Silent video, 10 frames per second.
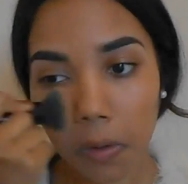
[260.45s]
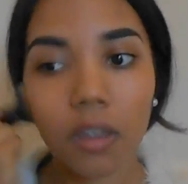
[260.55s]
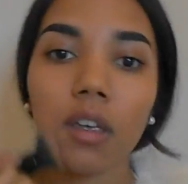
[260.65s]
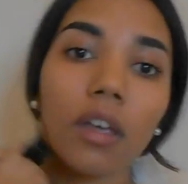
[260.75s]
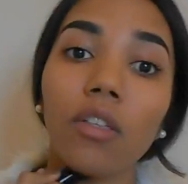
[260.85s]

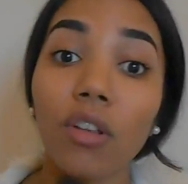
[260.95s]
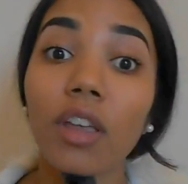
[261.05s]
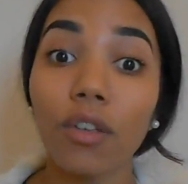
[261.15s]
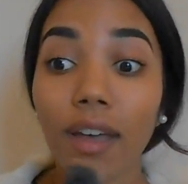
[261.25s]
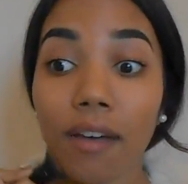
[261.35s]
your
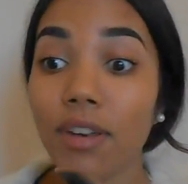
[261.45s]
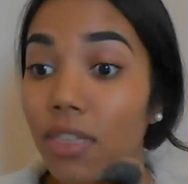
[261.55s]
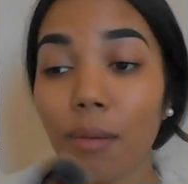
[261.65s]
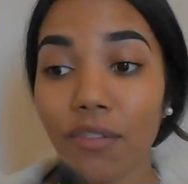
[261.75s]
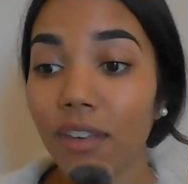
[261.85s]
eyes
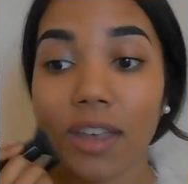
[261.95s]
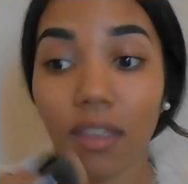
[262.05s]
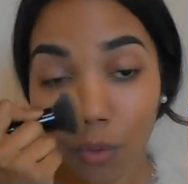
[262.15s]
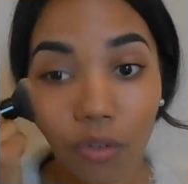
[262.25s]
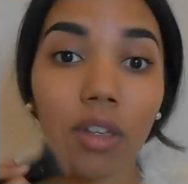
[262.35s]
is the
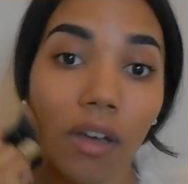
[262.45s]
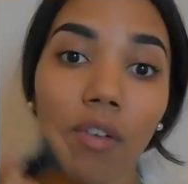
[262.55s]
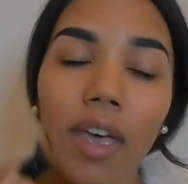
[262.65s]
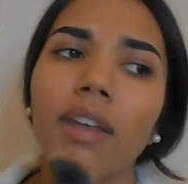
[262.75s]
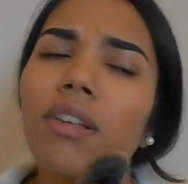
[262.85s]

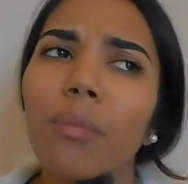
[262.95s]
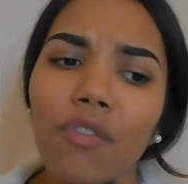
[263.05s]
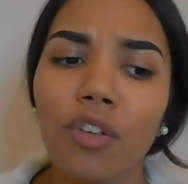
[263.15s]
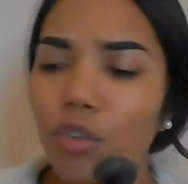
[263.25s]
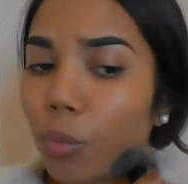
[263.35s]
Tenerife
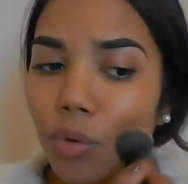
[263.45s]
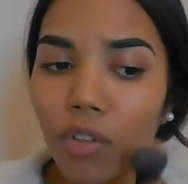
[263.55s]
Sea.